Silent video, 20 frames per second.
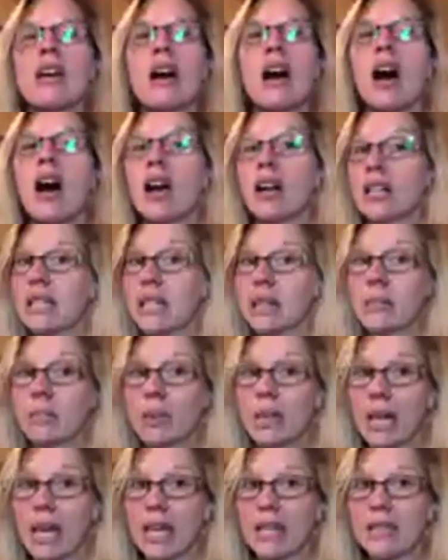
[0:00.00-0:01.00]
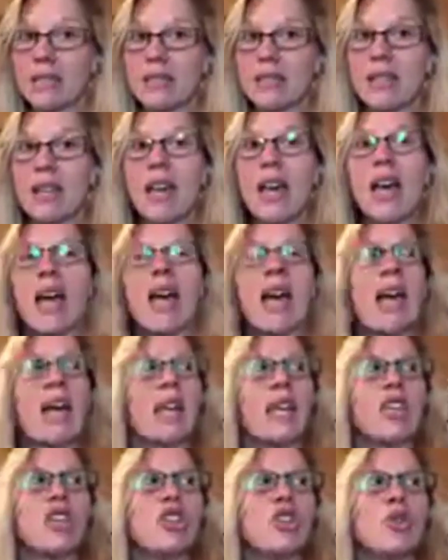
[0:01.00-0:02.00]
ugly place, and
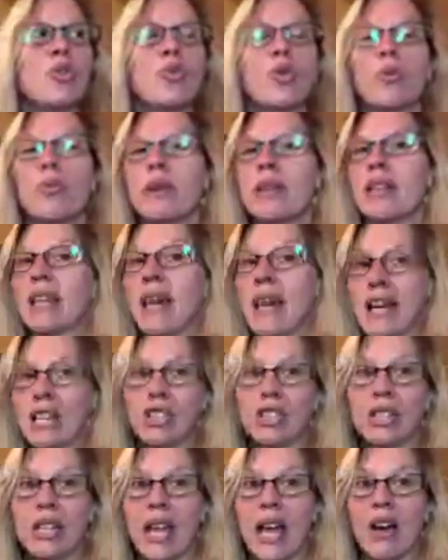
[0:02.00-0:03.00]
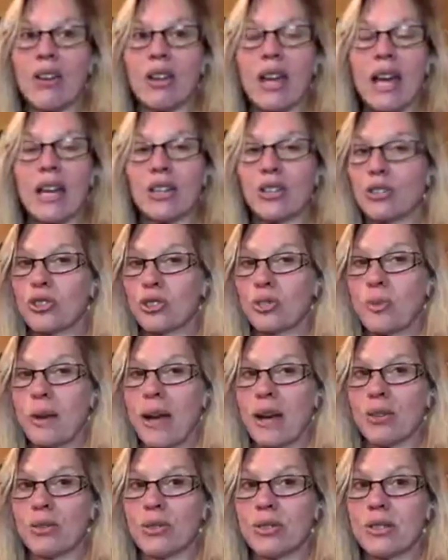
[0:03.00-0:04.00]
you will be lashing out at your
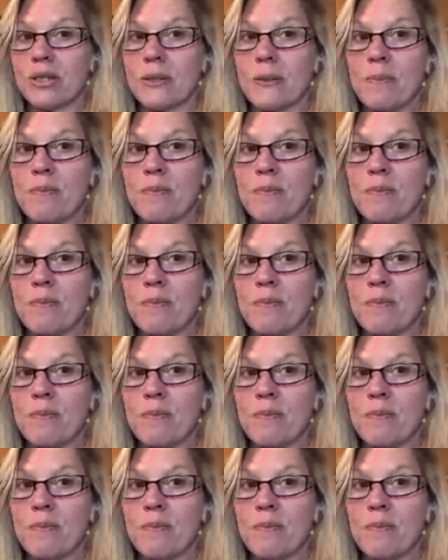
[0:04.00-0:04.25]
spouse.